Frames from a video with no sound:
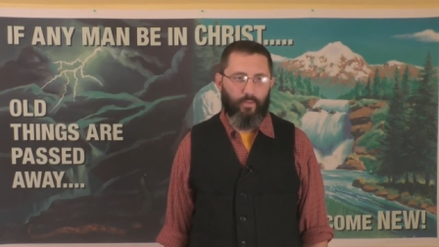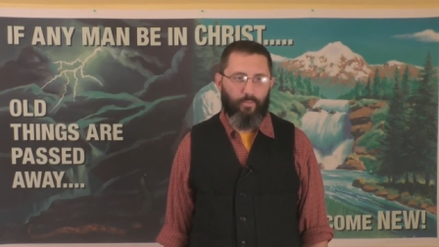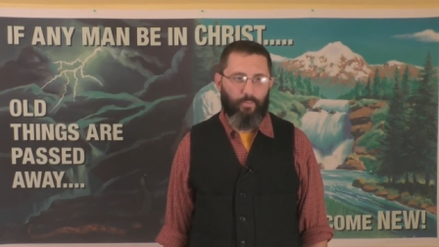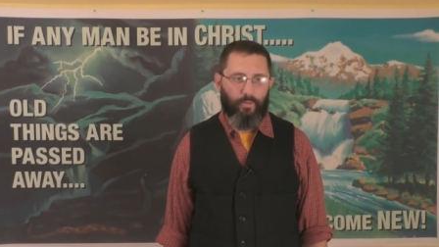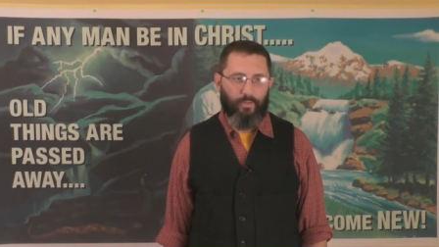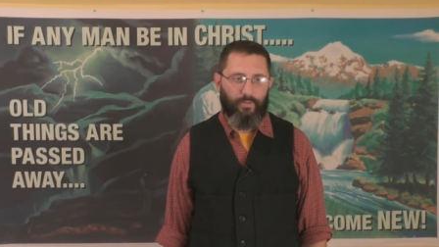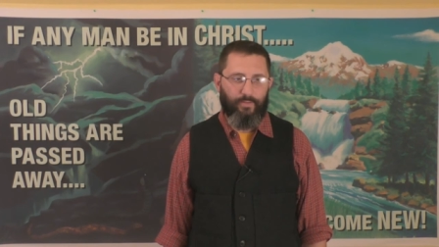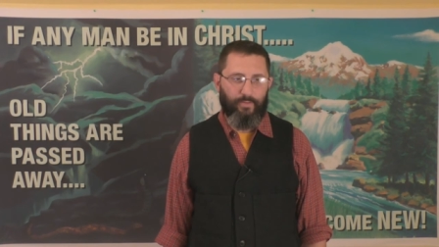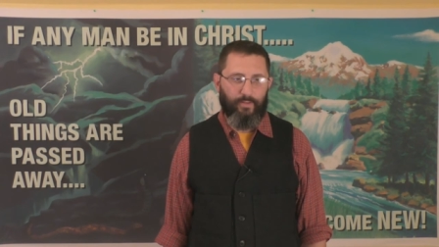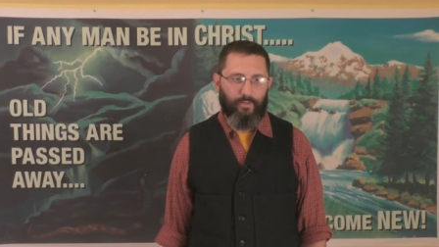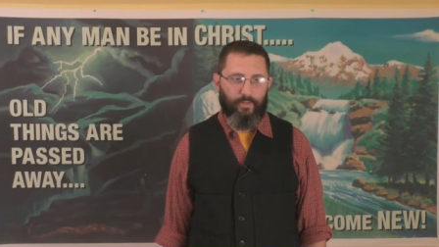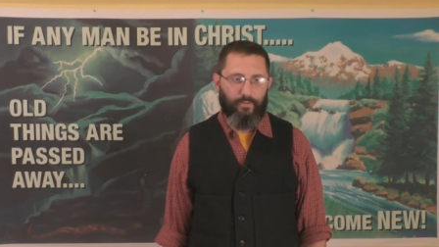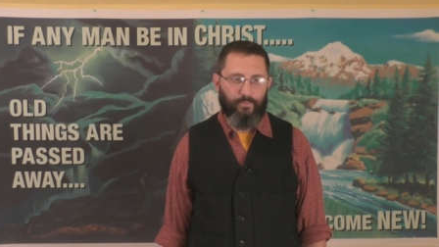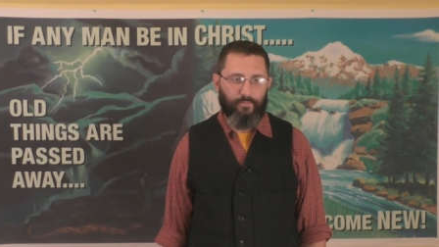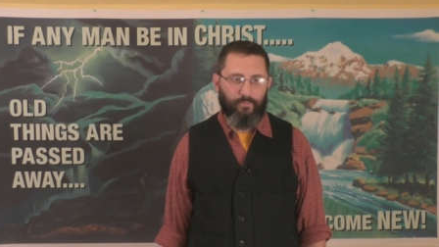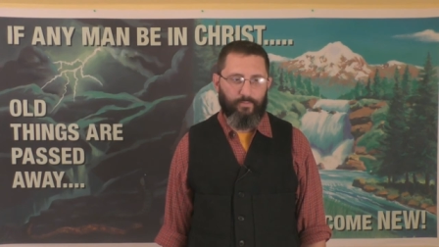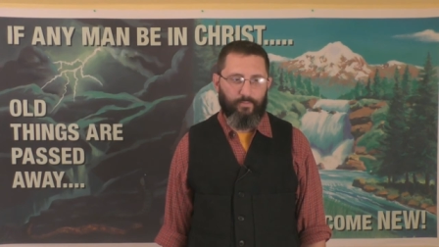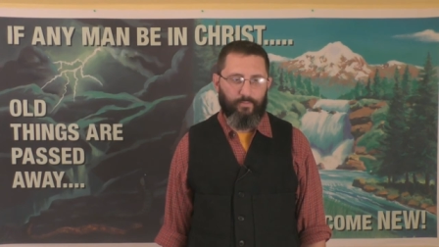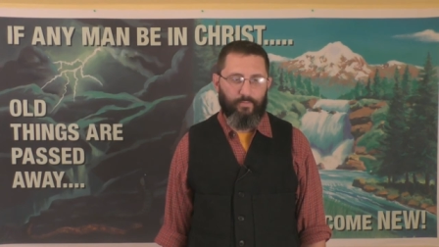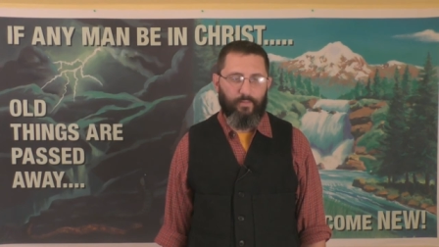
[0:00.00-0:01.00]
But uh,
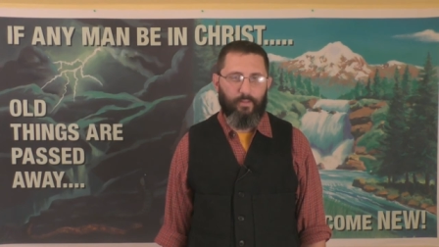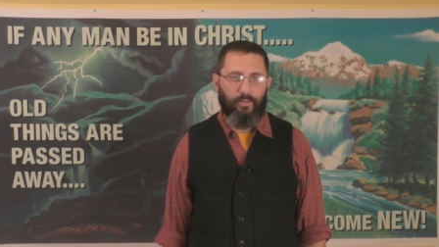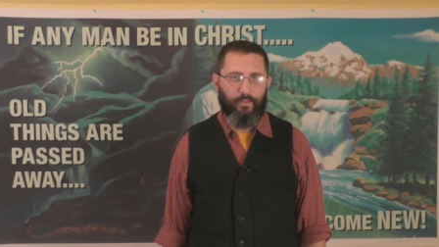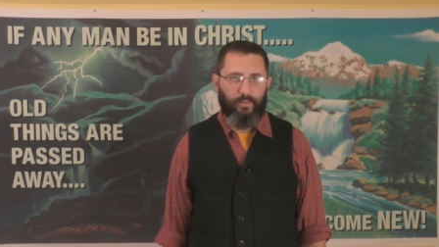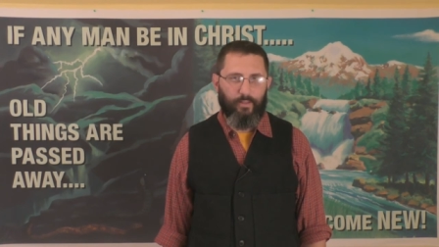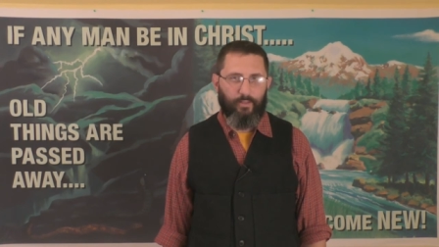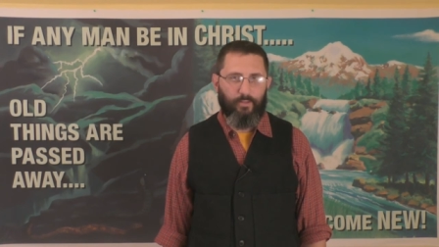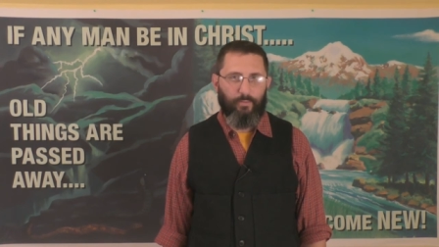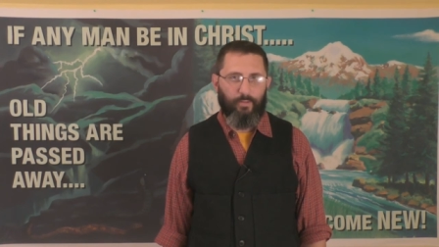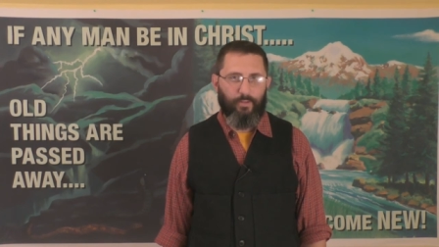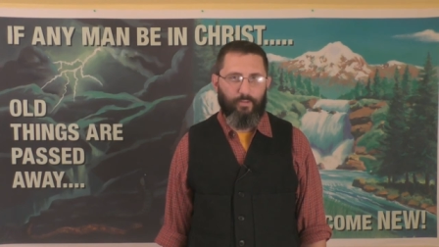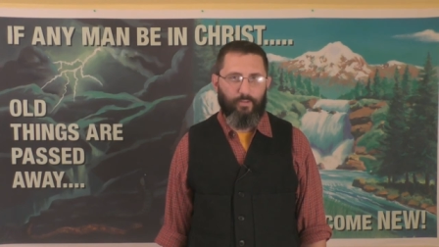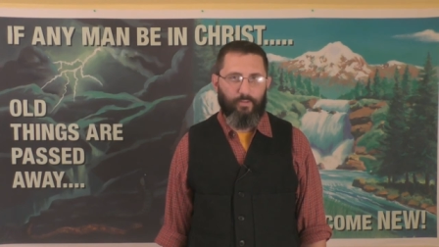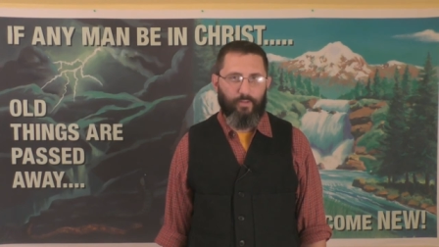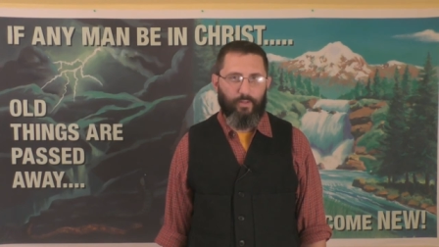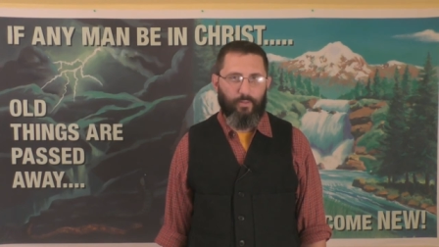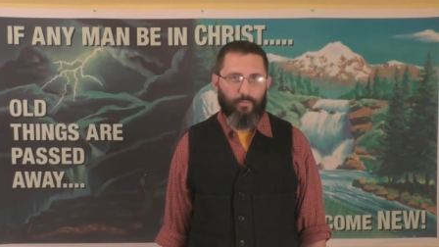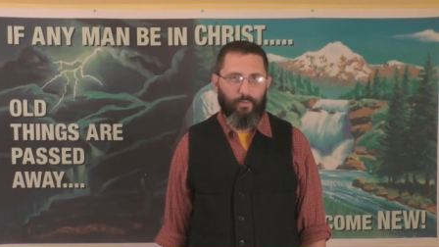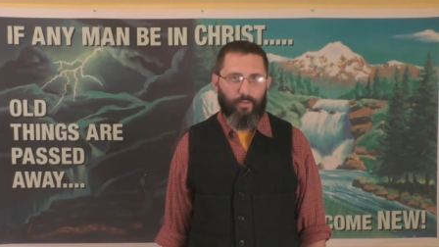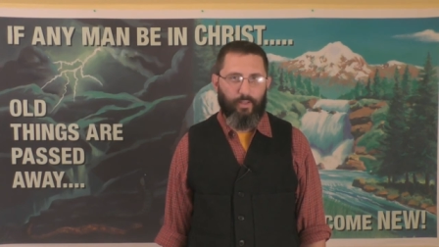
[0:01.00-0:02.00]
got some
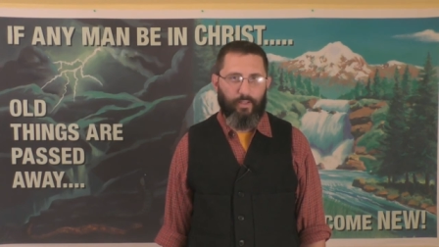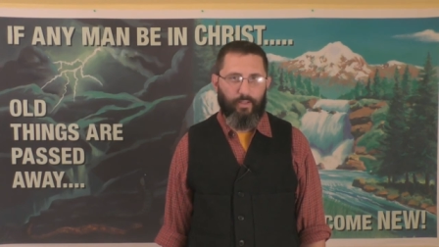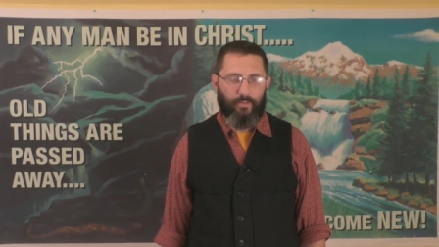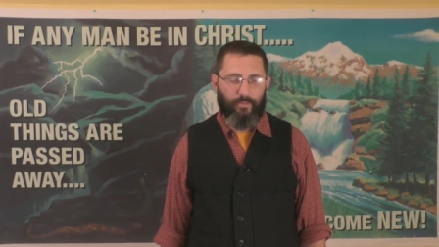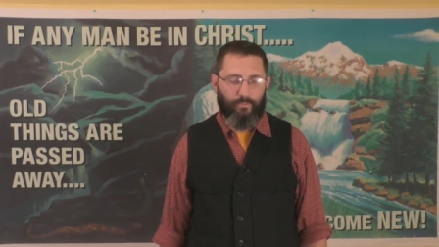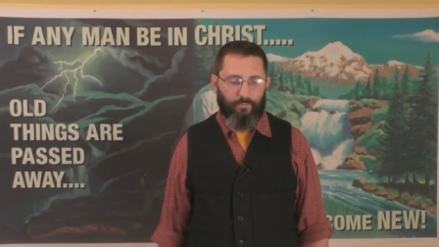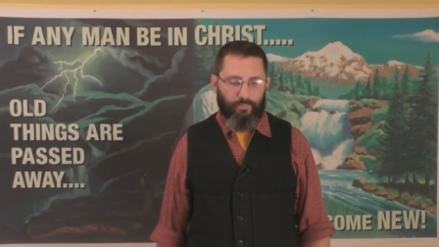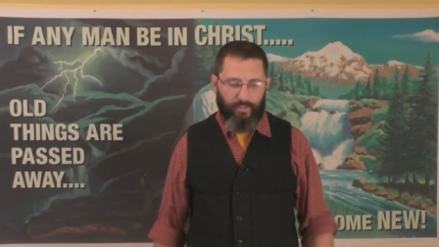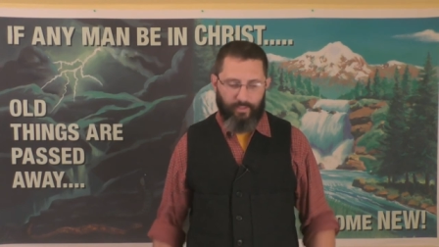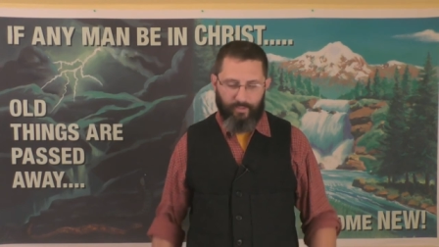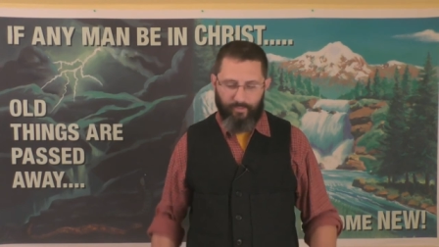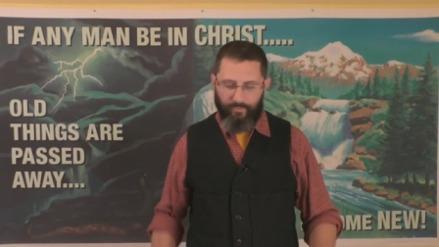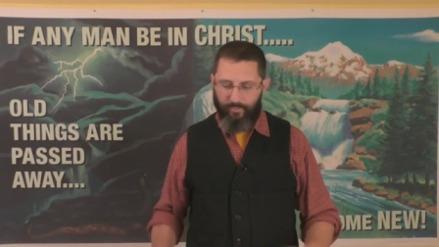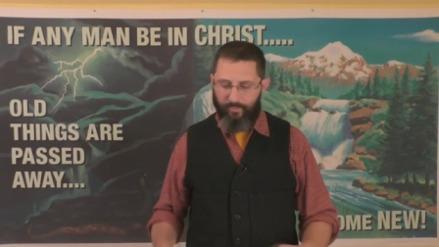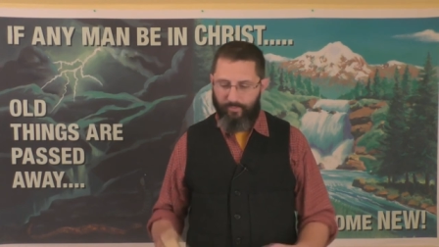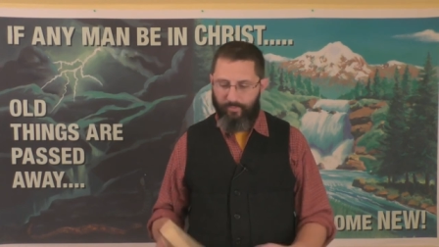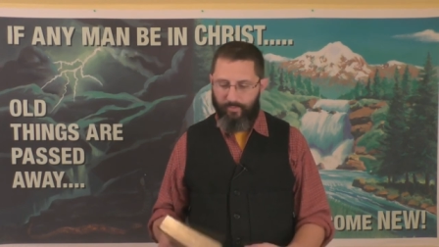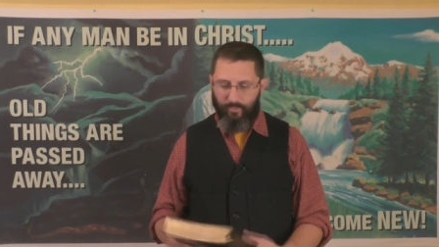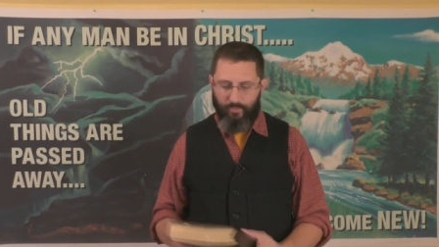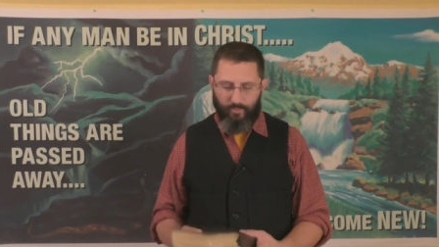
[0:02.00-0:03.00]
interesting plan, plans for
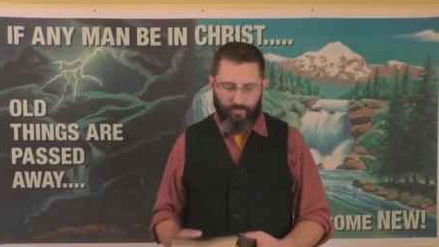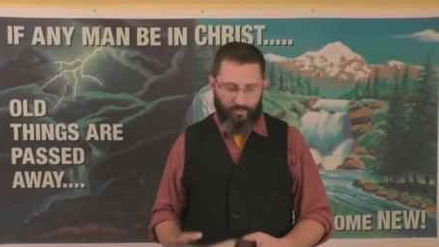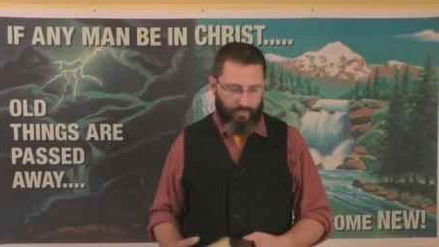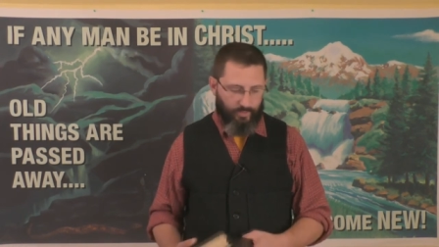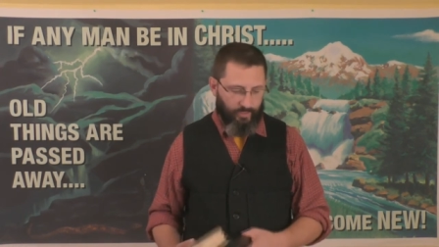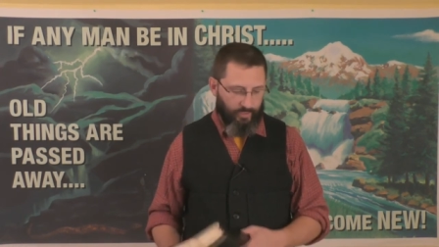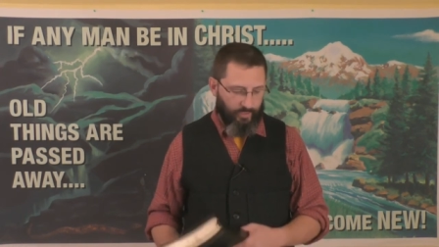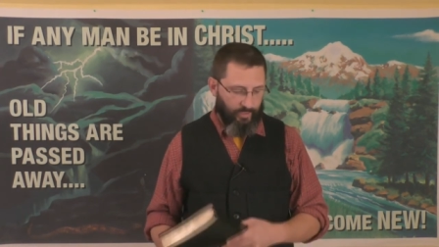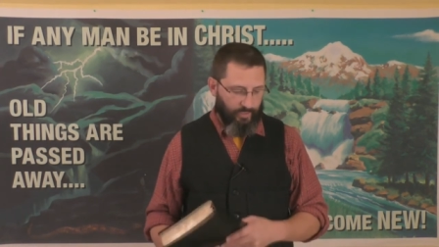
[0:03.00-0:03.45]
the future.